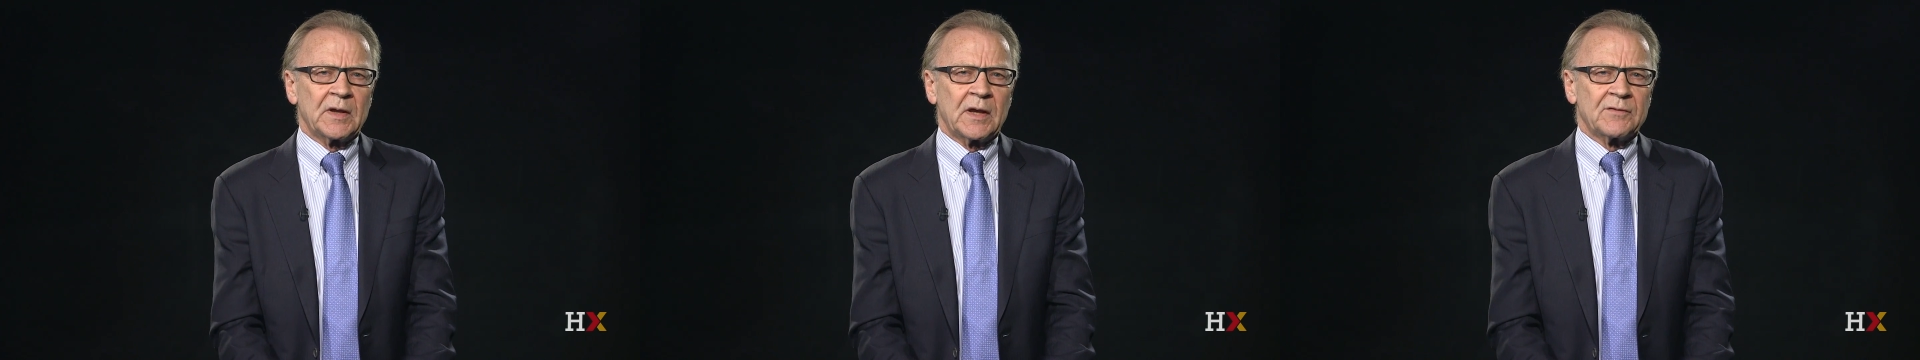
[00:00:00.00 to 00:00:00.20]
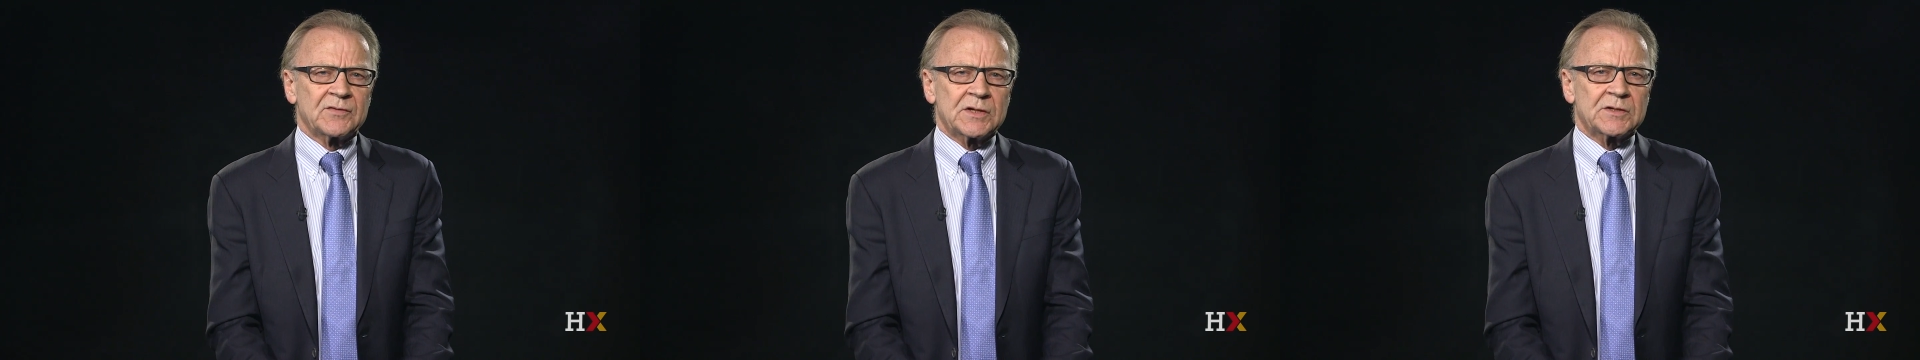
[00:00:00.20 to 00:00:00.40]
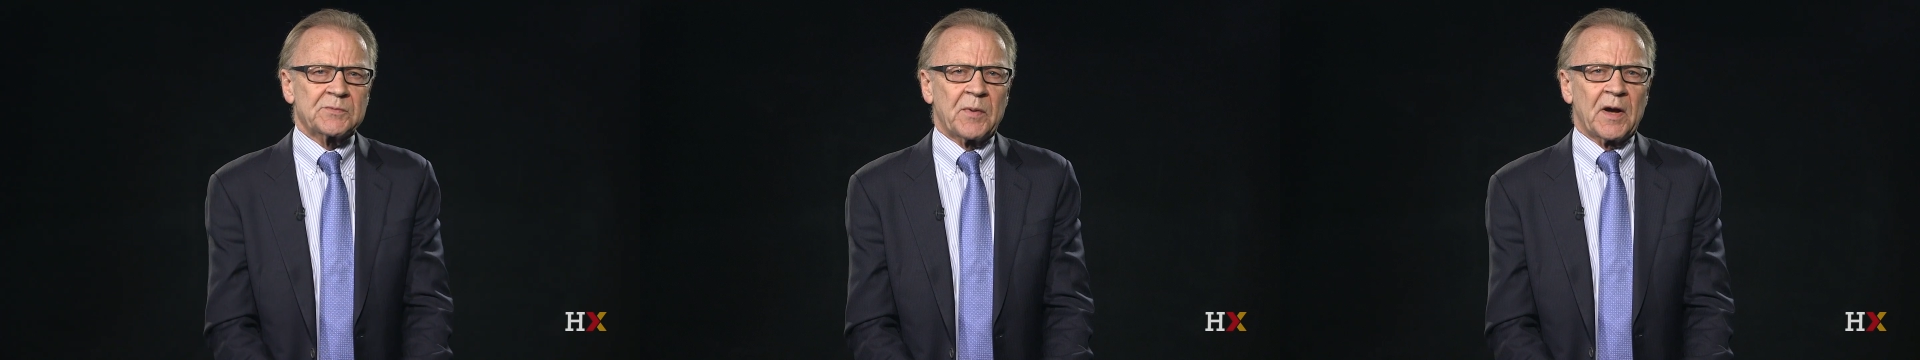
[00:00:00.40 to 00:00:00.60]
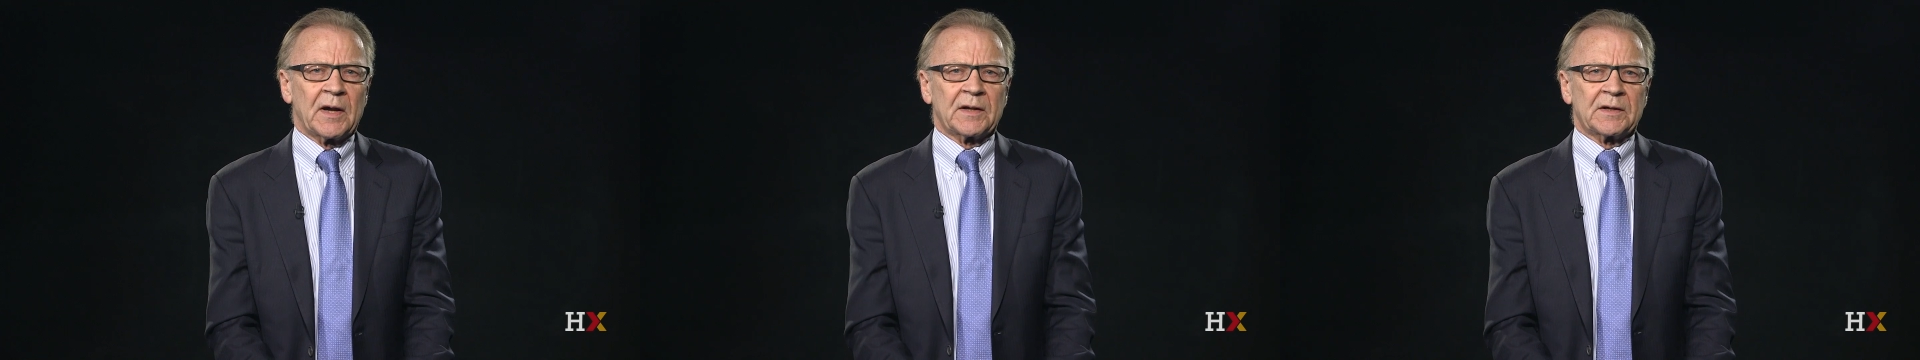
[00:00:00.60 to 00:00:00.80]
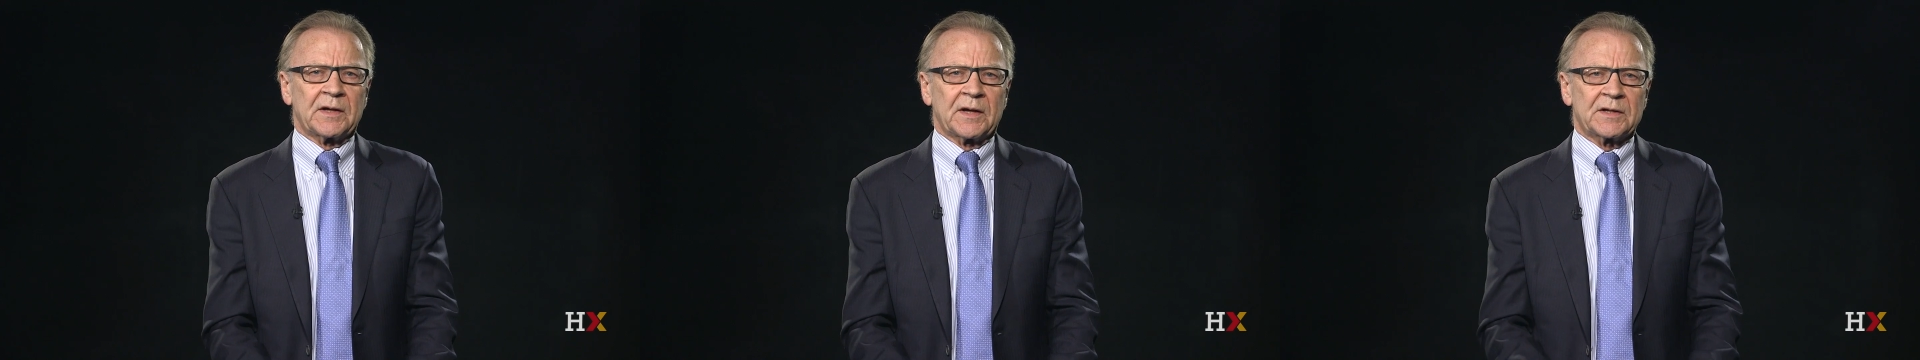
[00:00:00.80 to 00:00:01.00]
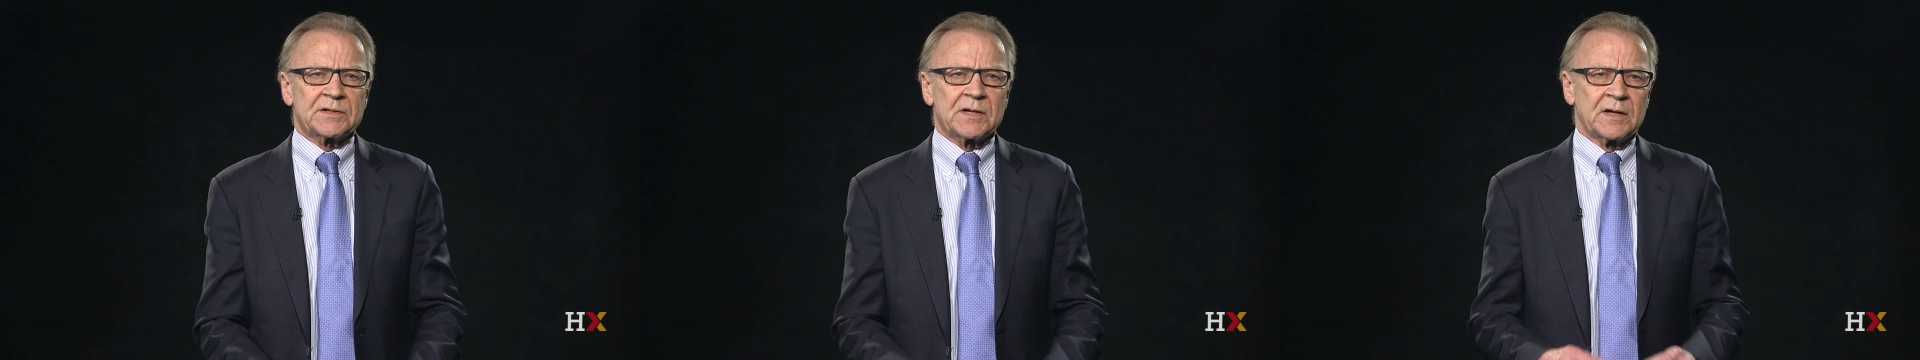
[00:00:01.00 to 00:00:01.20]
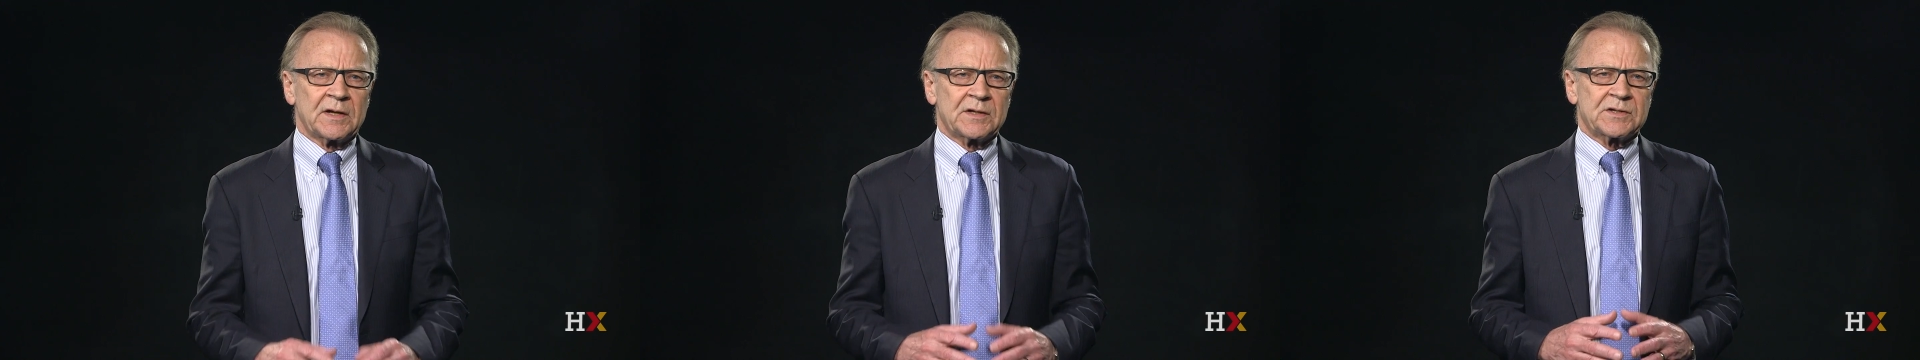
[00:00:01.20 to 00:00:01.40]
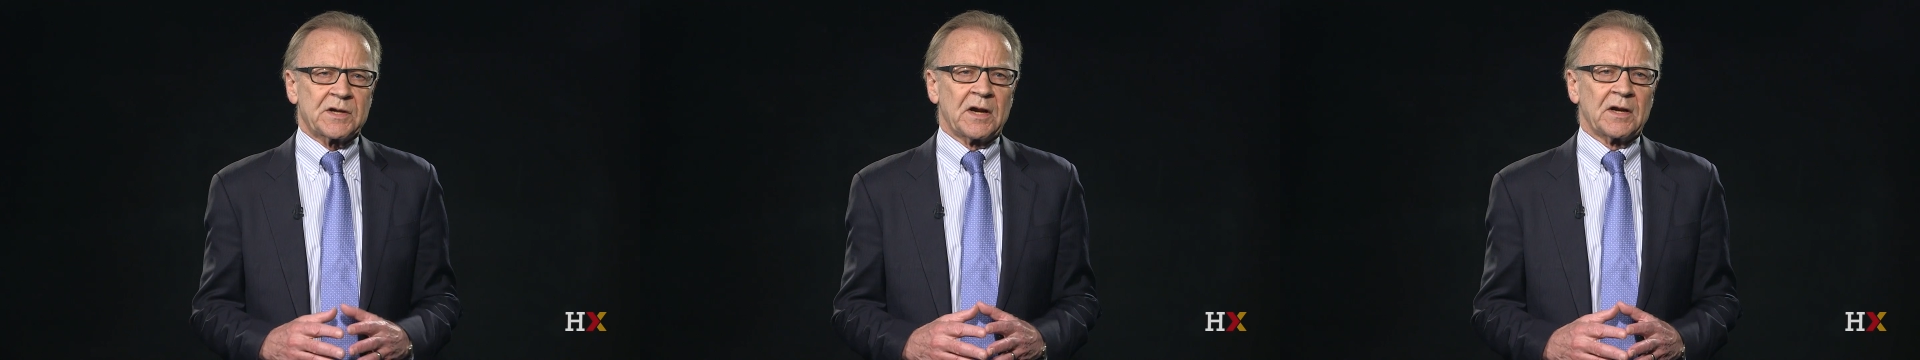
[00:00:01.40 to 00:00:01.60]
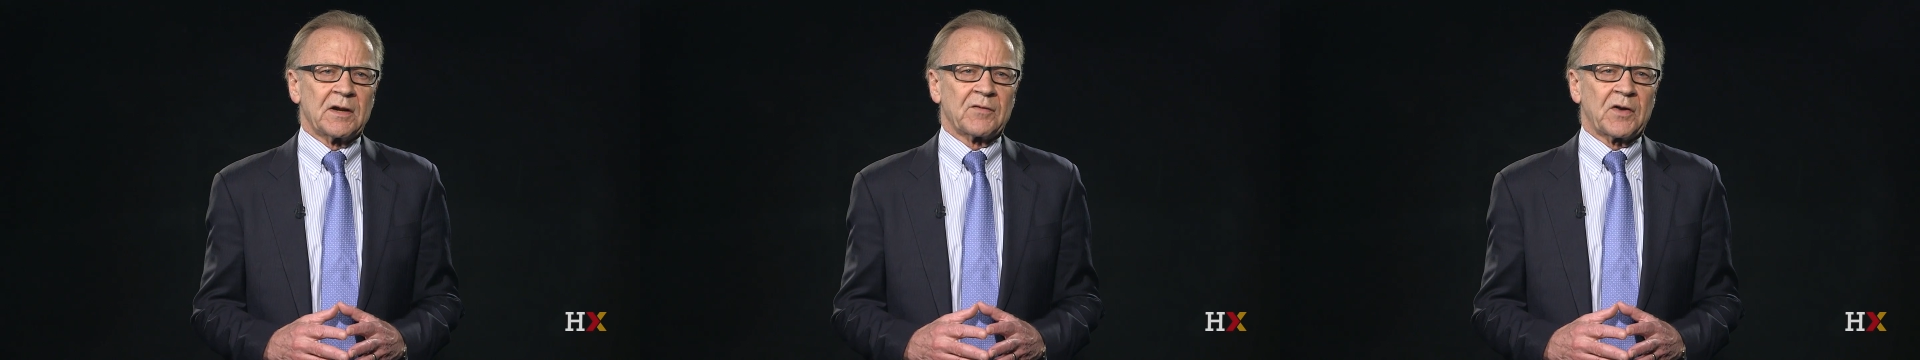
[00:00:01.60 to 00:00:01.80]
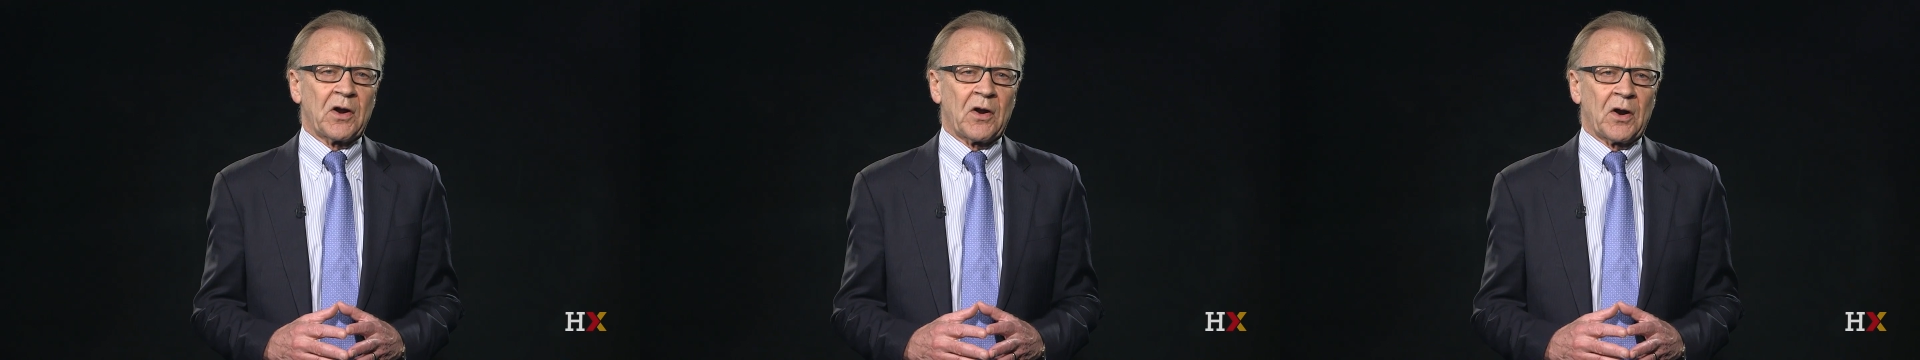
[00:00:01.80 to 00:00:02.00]
gives its politics a
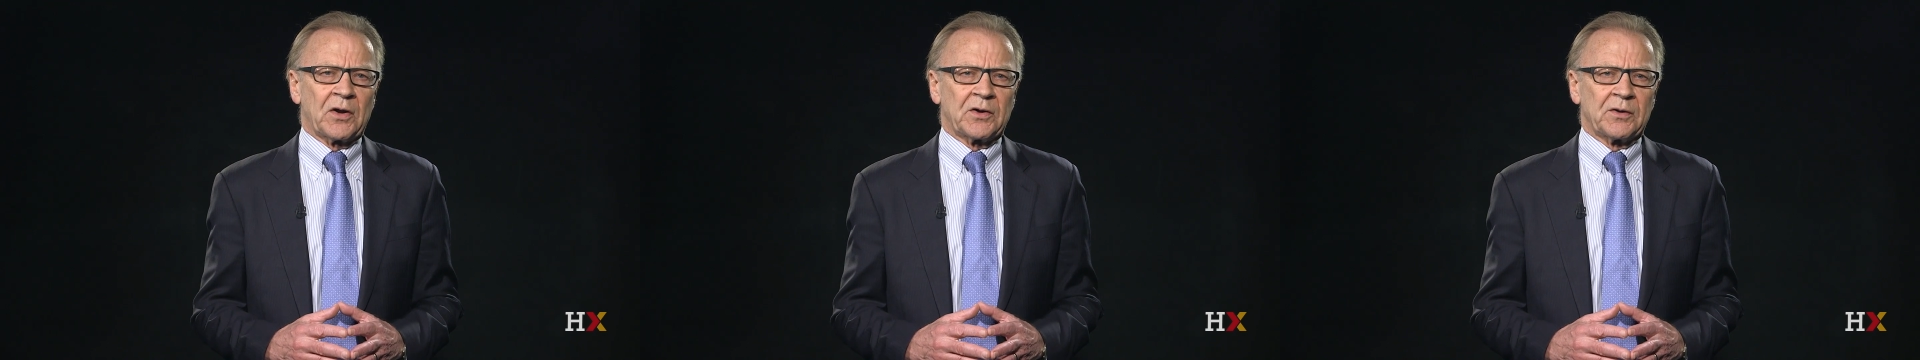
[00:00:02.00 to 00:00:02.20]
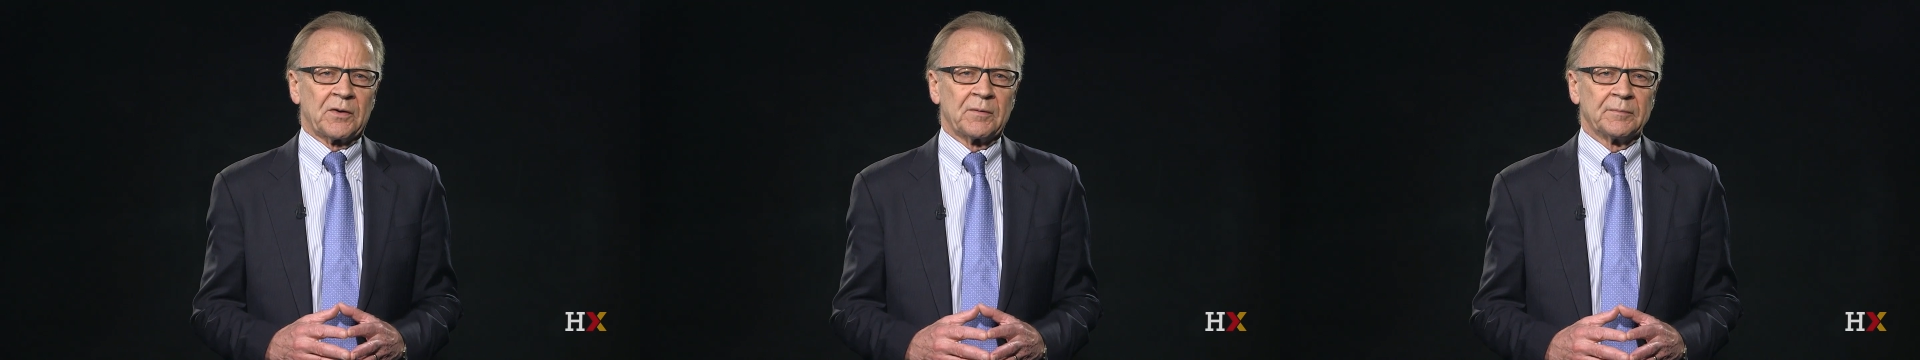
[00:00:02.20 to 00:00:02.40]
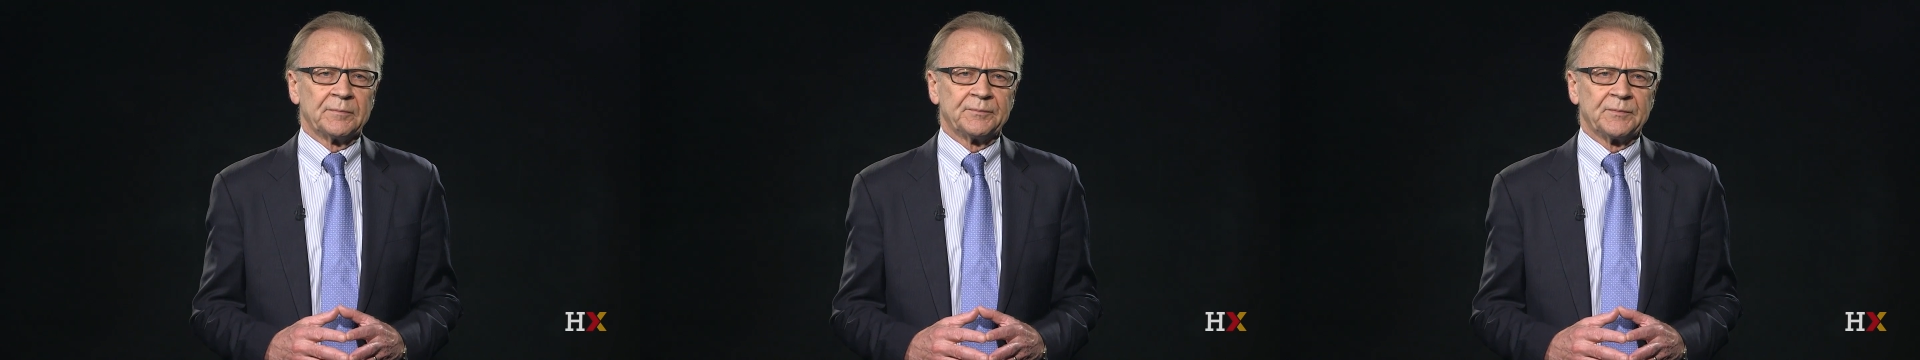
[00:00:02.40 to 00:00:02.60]
distinctive character.